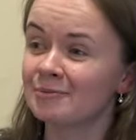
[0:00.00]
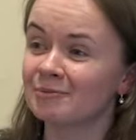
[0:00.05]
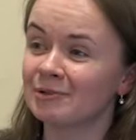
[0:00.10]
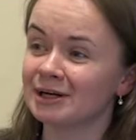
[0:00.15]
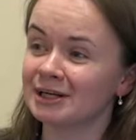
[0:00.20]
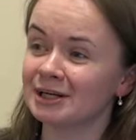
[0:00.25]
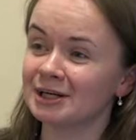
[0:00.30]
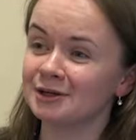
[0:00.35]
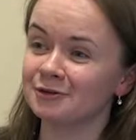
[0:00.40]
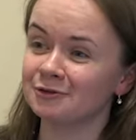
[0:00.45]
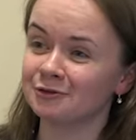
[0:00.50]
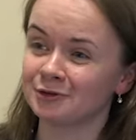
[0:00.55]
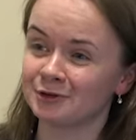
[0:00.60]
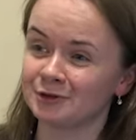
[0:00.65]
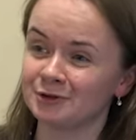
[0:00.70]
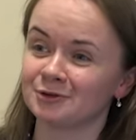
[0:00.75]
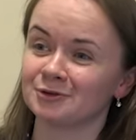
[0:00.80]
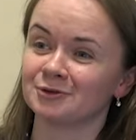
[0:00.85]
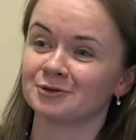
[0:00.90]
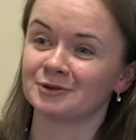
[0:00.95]
but if
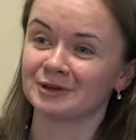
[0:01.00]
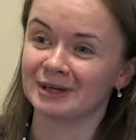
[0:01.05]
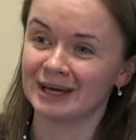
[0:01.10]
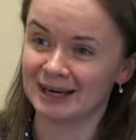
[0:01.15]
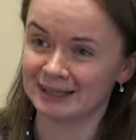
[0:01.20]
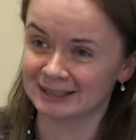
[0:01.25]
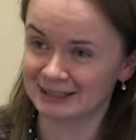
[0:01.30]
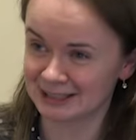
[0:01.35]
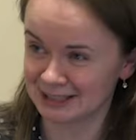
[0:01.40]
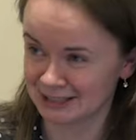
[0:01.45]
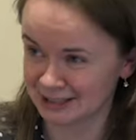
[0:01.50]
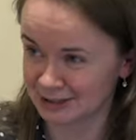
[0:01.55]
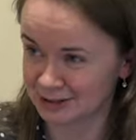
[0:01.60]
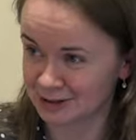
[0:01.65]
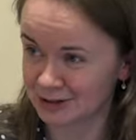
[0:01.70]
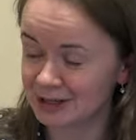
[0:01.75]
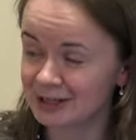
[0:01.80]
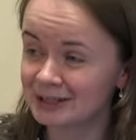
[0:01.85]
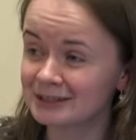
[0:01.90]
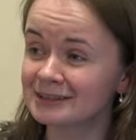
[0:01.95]
you get
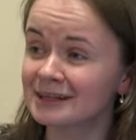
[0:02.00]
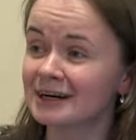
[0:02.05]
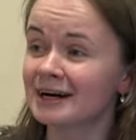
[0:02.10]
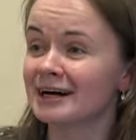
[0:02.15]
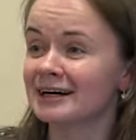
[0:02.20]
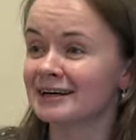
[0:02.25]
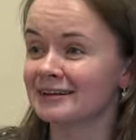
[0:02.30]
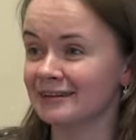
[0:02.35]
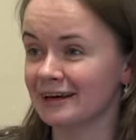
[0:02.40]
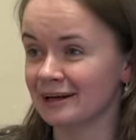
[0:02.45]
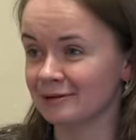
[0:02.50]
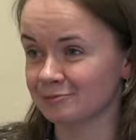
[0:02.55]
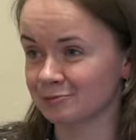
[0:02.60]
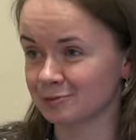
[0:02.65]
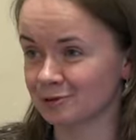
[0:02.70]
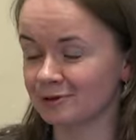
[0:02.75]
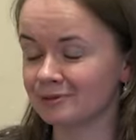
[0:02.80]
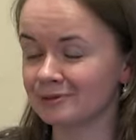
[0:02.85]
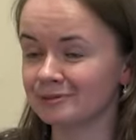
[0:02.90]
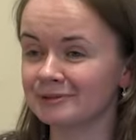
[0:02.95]
into it, then
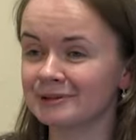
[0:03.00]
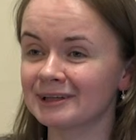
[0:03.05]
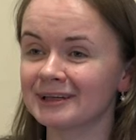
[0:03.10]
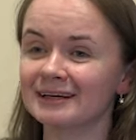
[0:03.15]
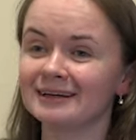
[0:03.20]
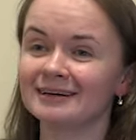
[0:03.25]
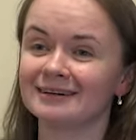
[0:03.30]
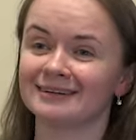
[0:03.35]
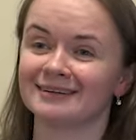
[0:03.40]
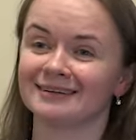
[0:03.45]
probably